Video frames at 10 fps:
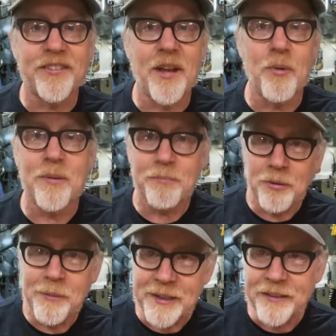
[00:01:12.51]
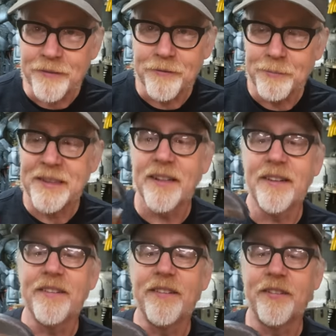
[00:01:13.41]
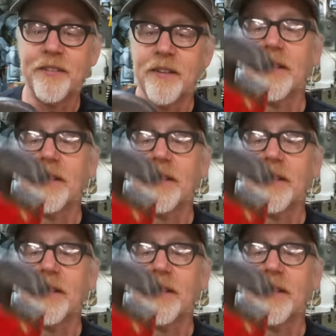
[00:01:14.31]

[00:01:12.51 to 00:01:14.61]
somewhat primitive because,